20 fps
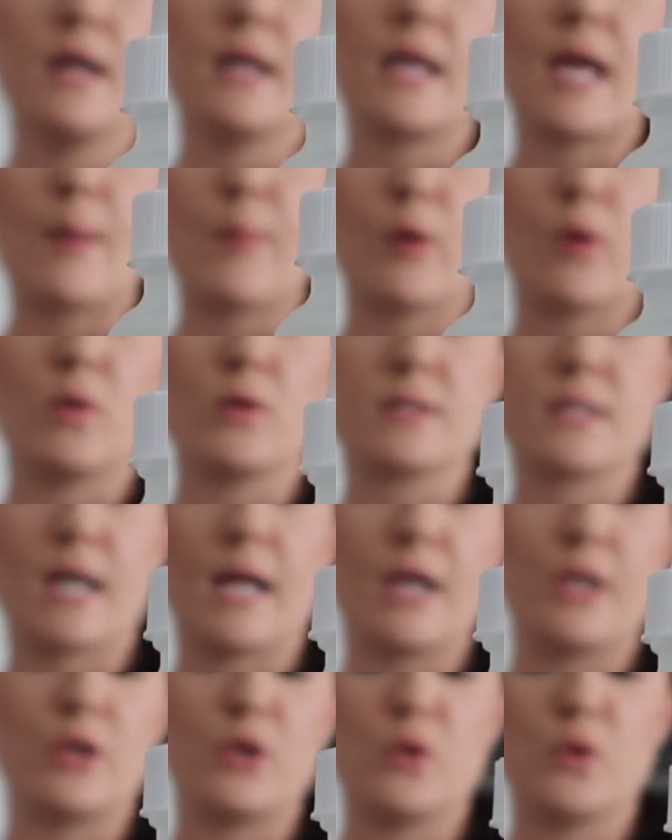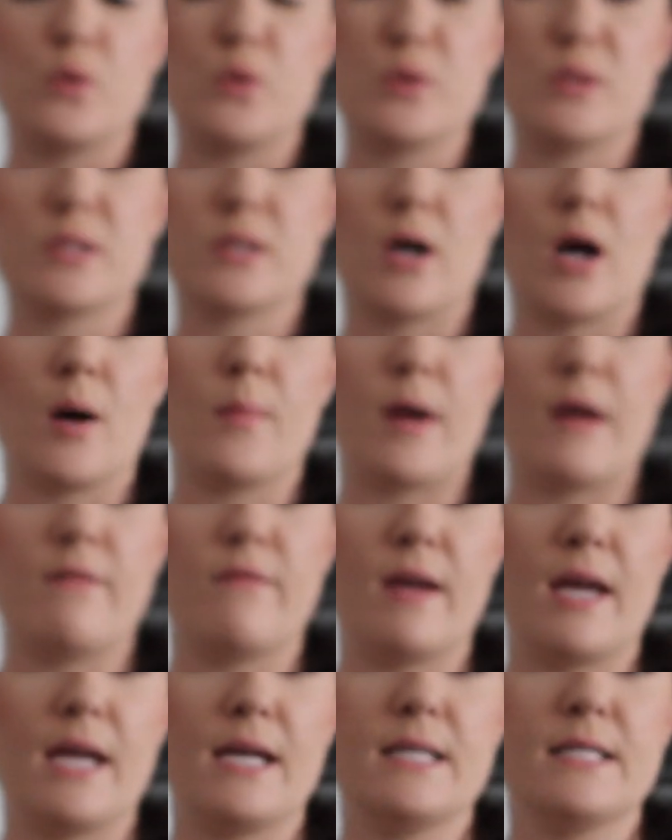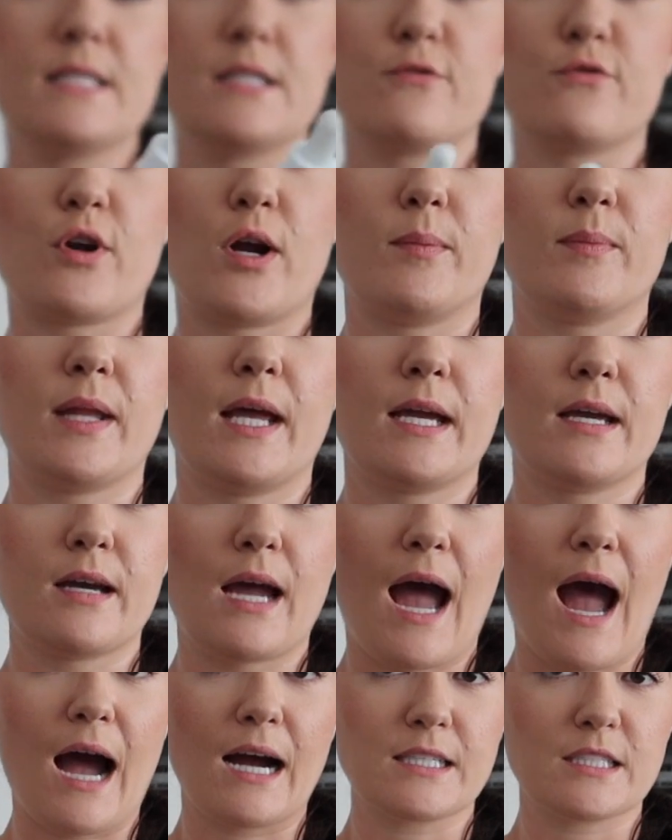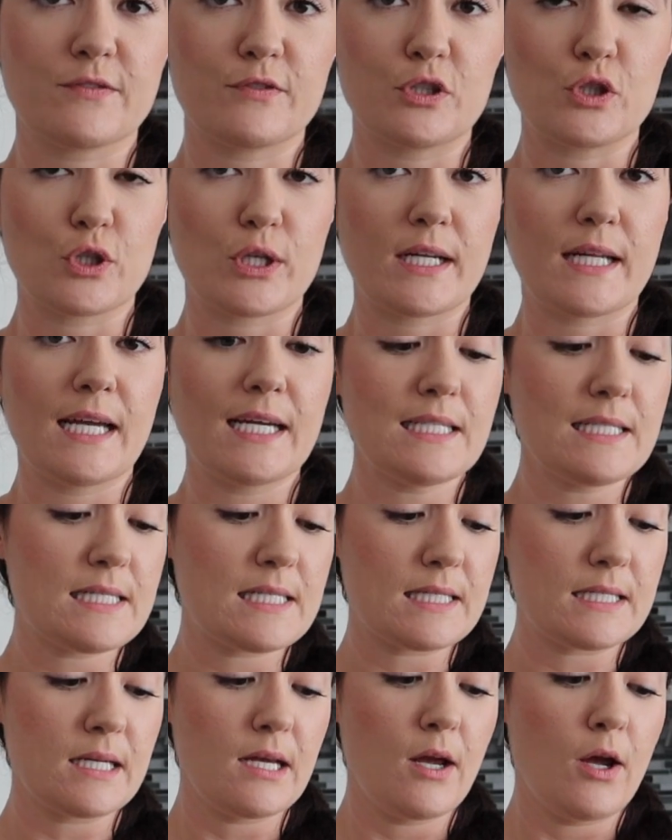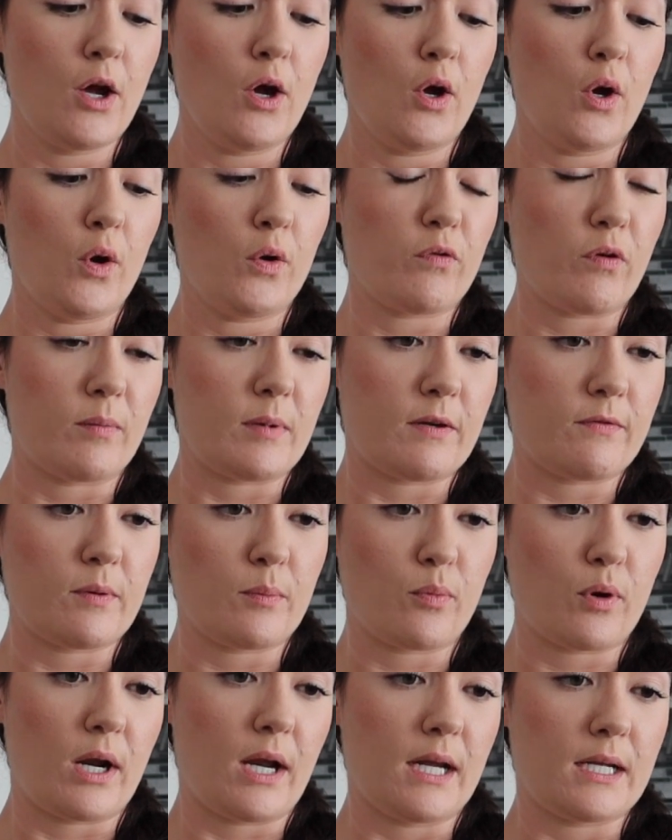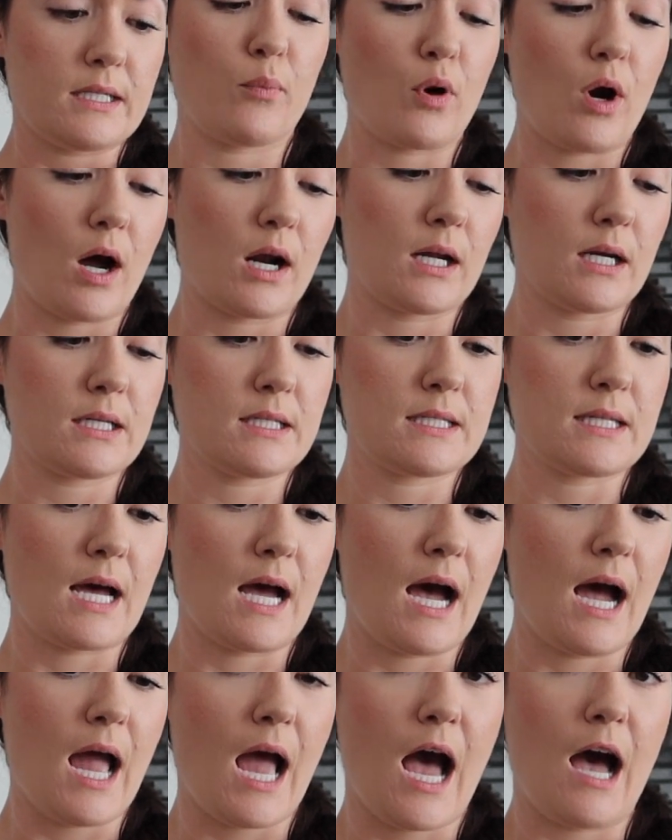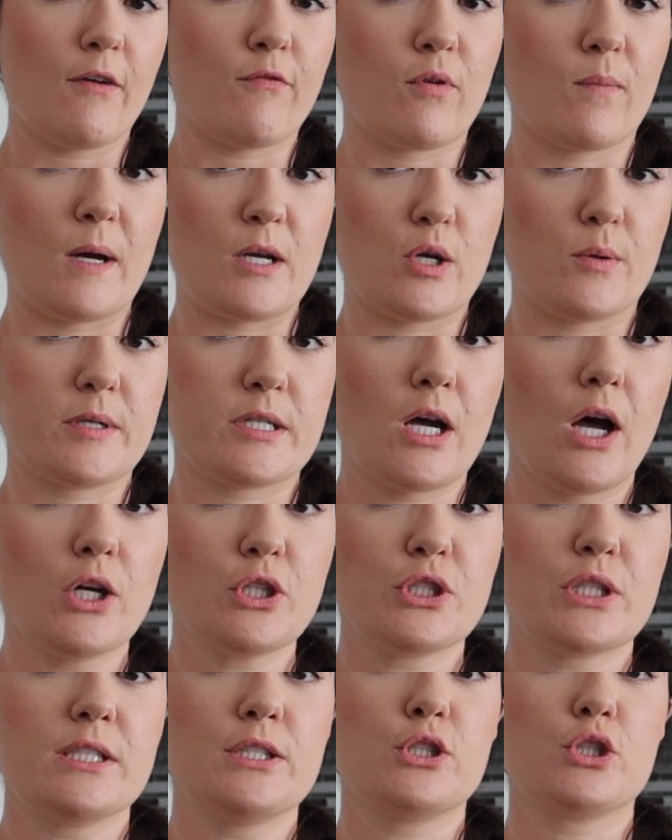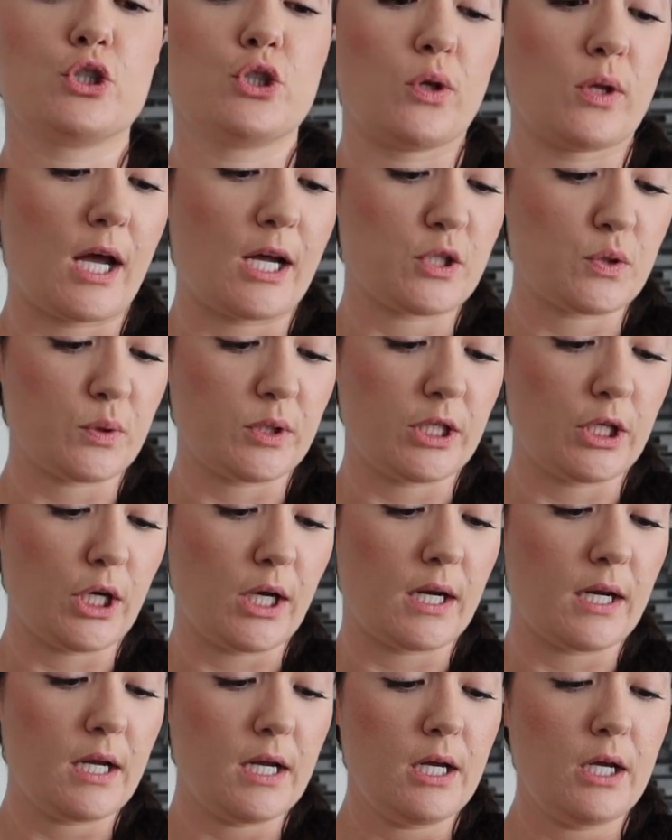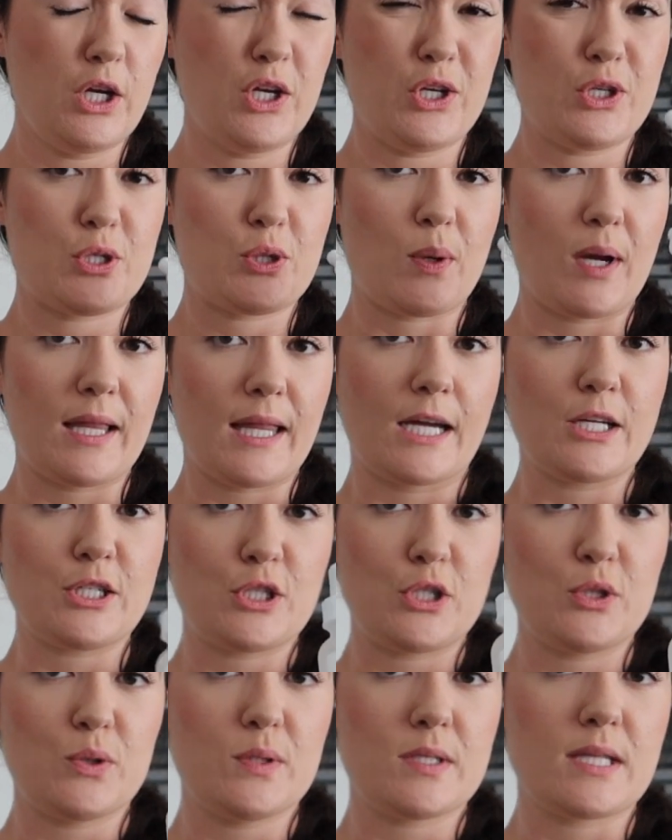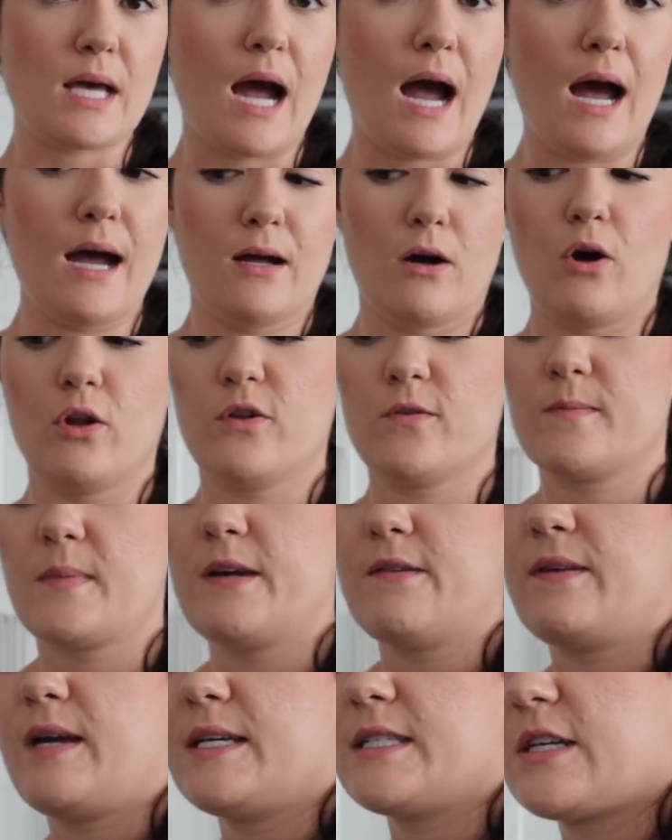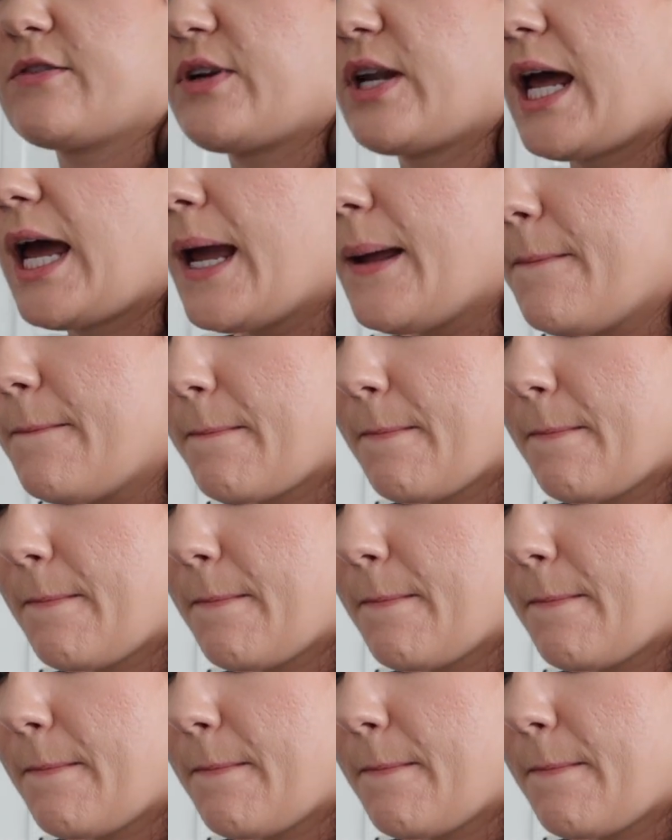chemicals that I use on my face from like active ingredients from different brand products that I have from my dermatologist, so that's really good. So I like to use that all over my face every day.